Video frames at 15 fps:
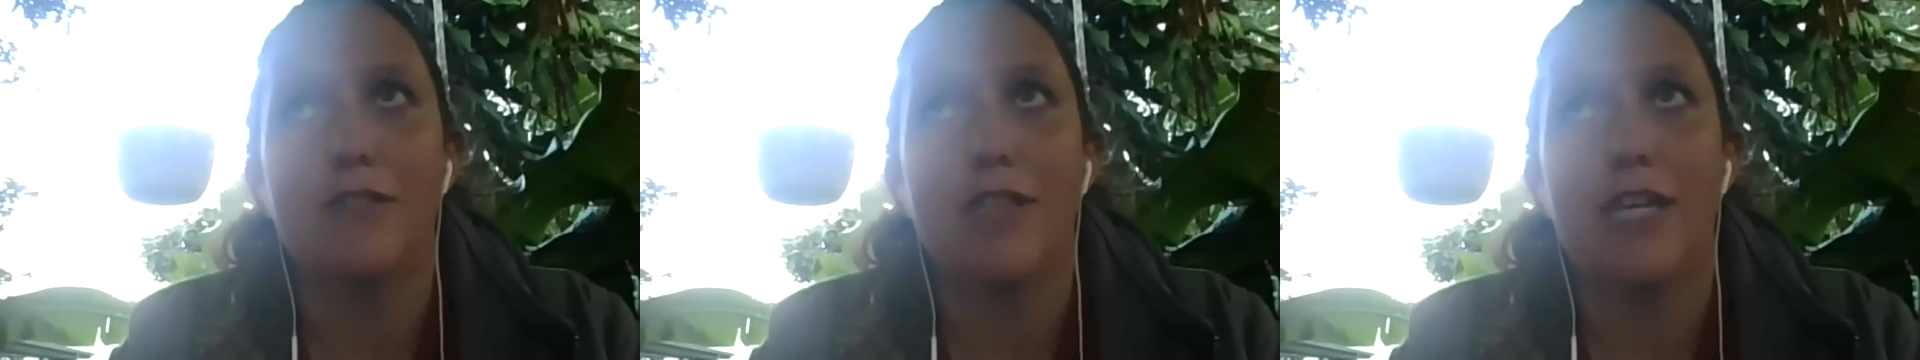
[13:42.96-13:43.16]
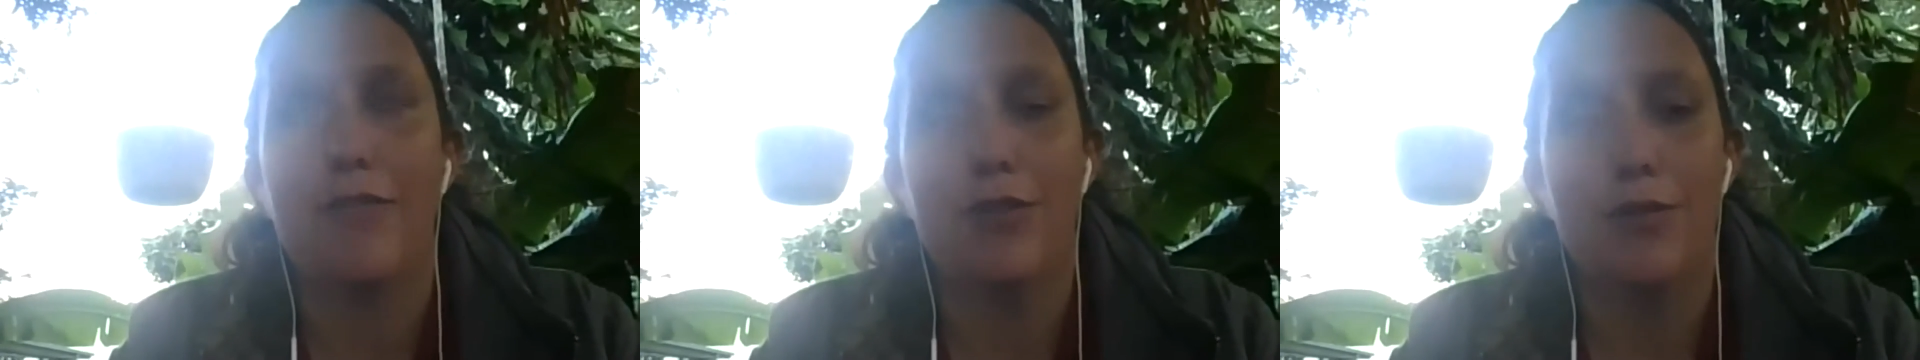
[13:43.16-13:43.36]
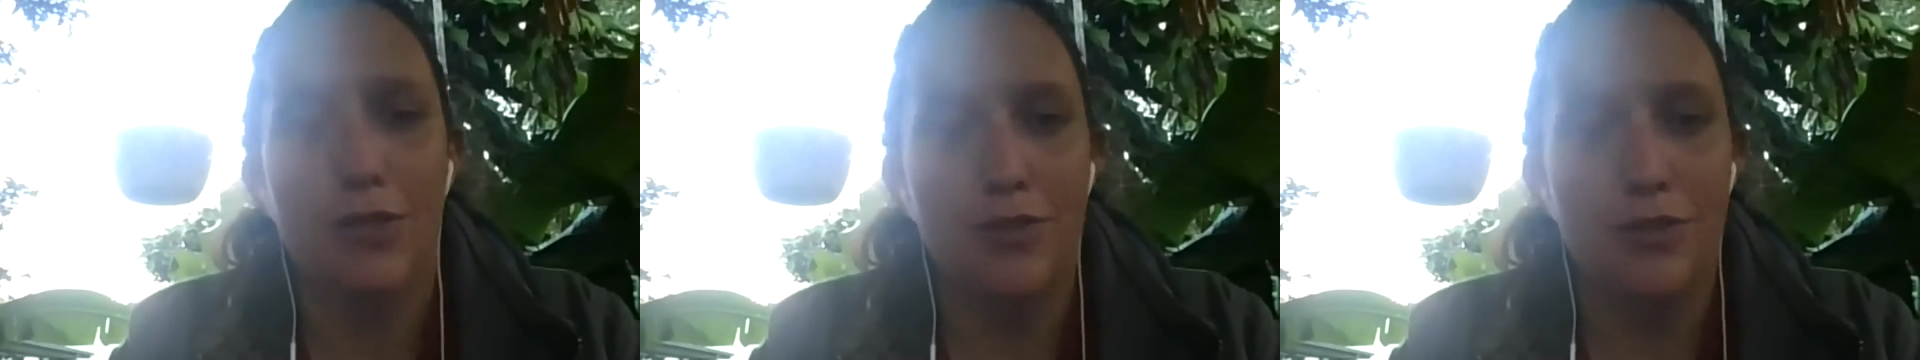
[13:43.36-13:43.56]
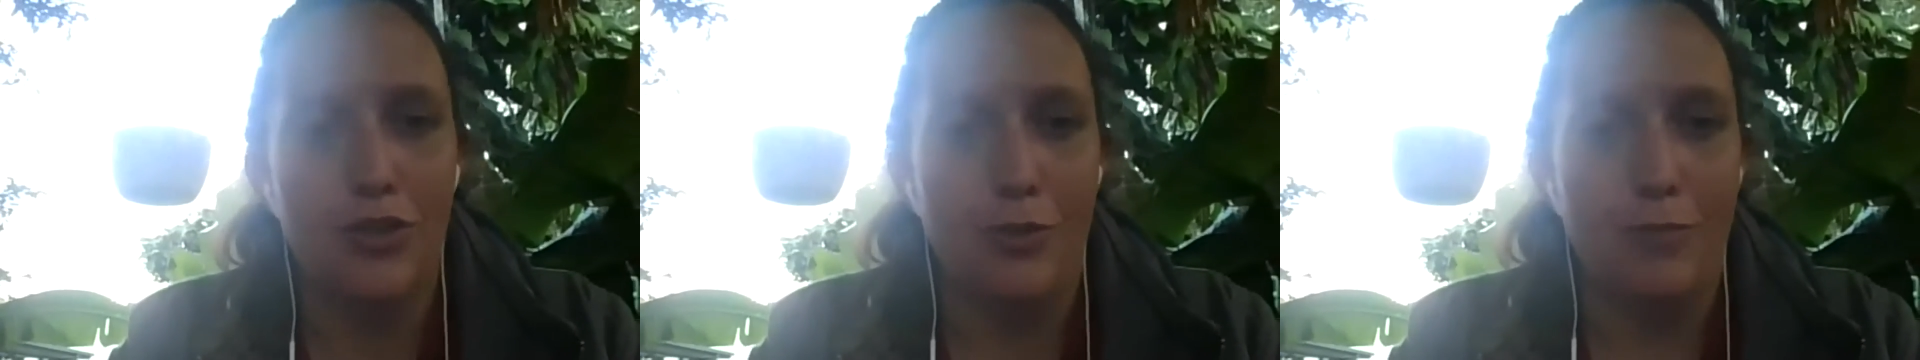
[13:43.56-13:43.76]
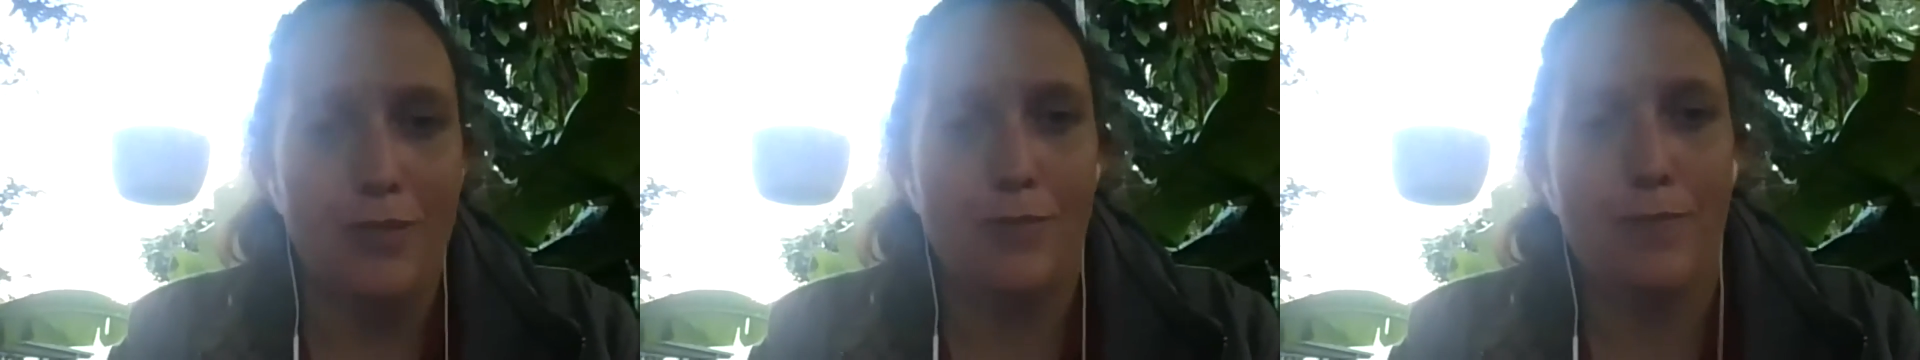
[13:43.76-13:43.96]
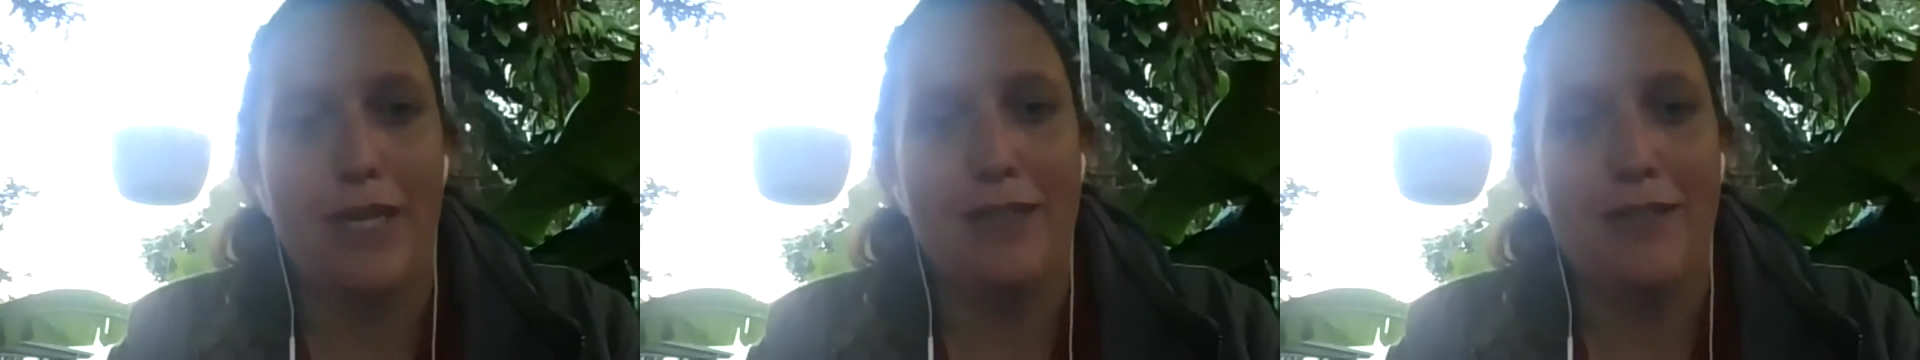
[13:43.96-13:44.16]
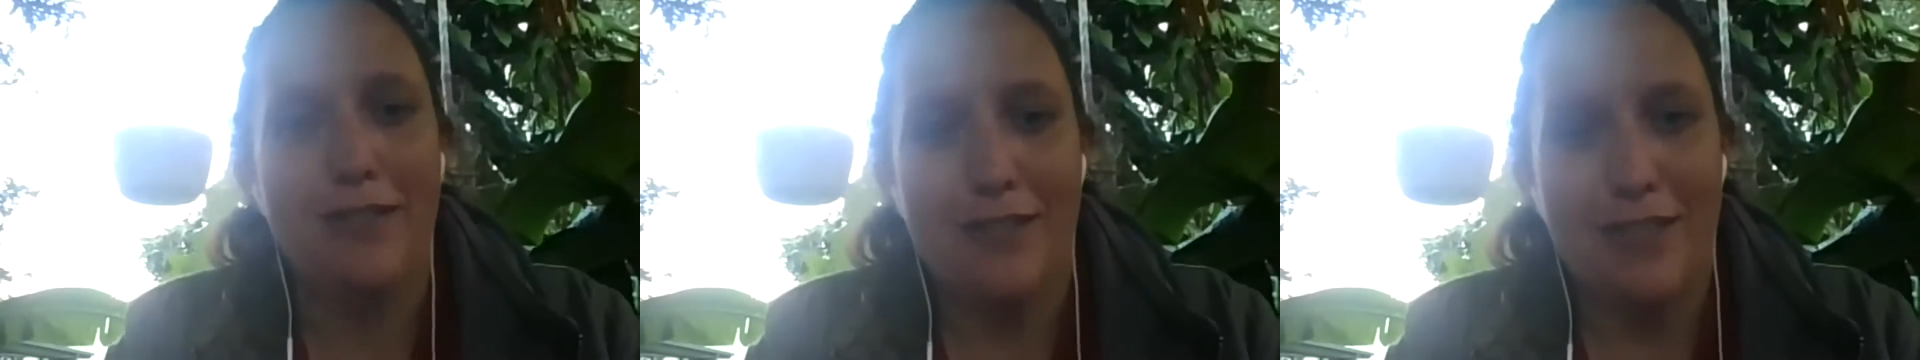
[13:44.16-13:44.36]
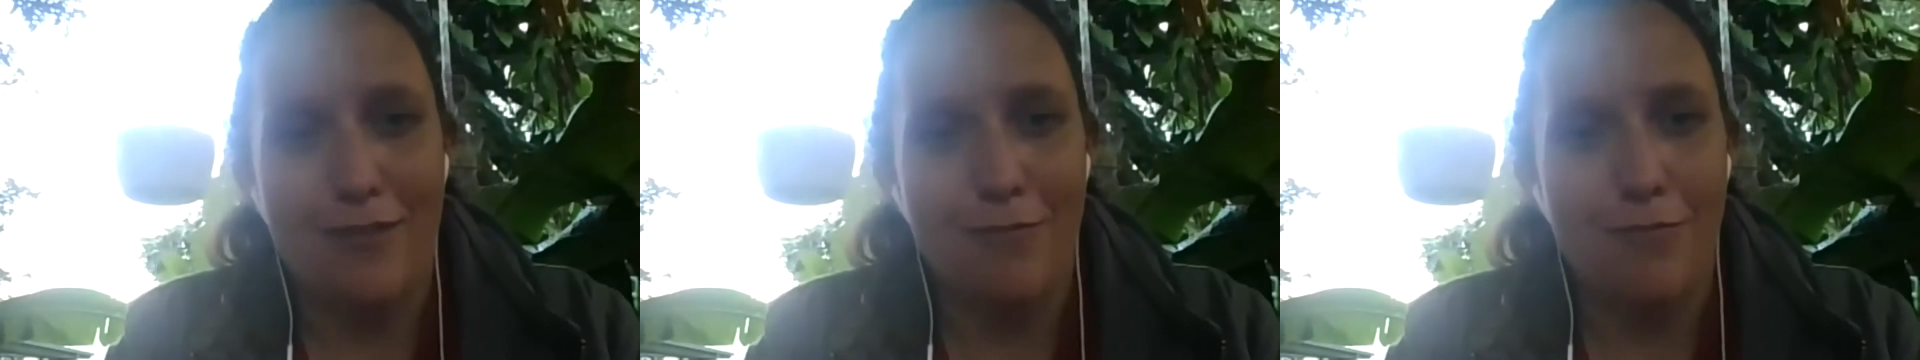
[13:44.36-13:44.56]
everyone's job depends
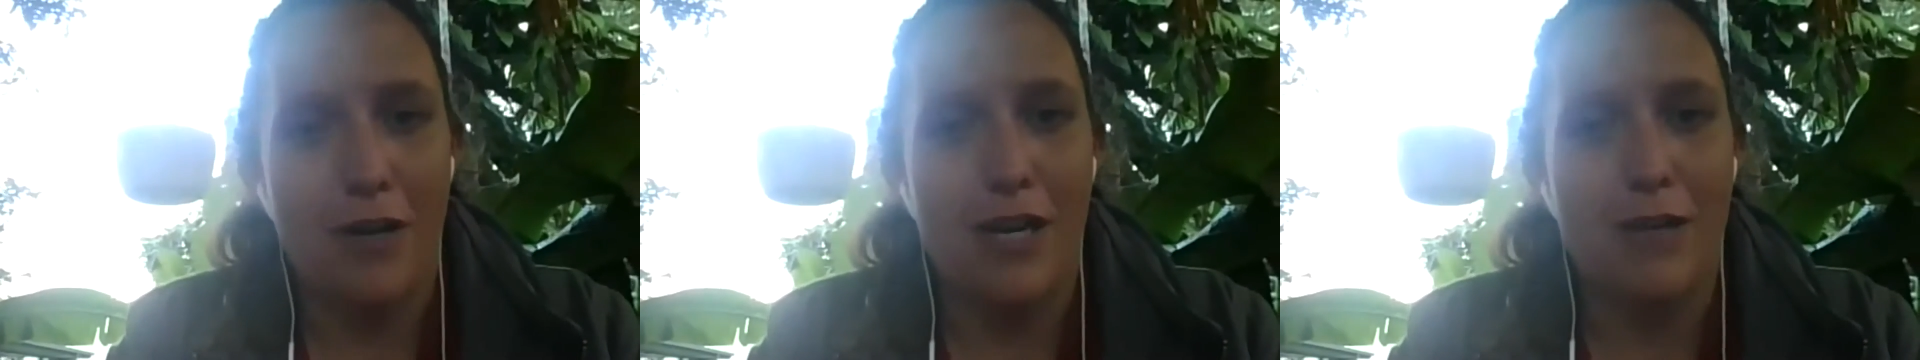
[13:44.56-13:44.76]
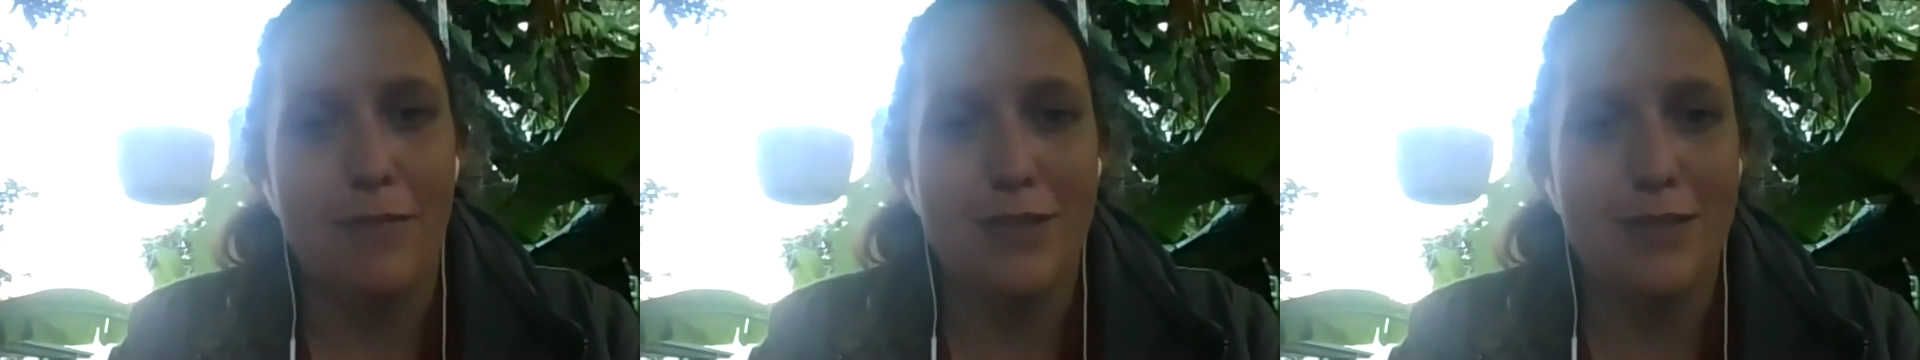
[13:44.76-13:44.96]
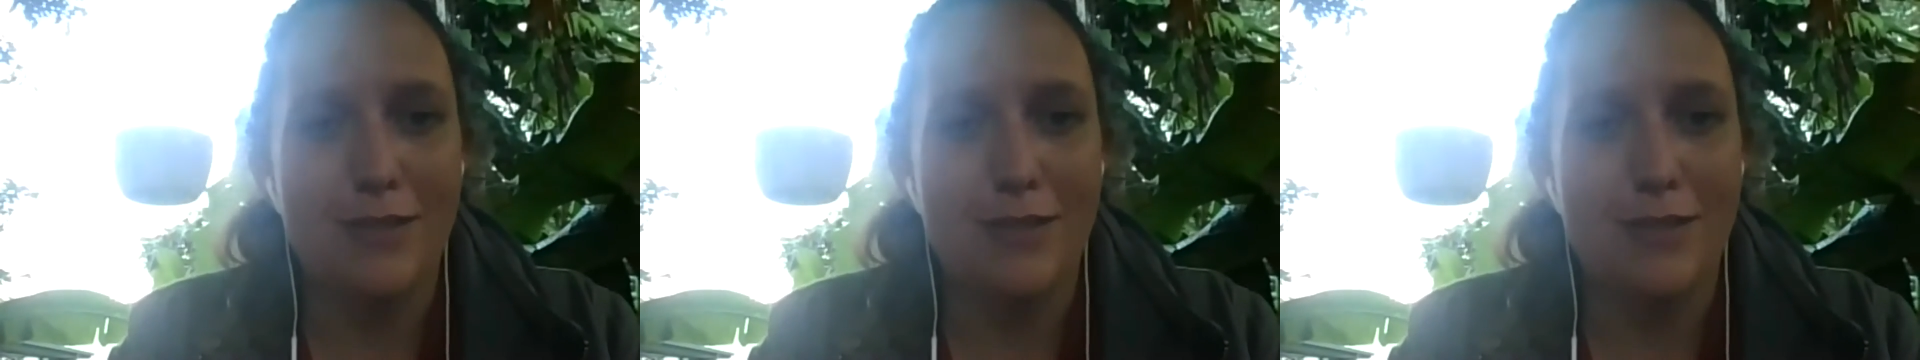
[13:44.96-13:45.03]
on the environment.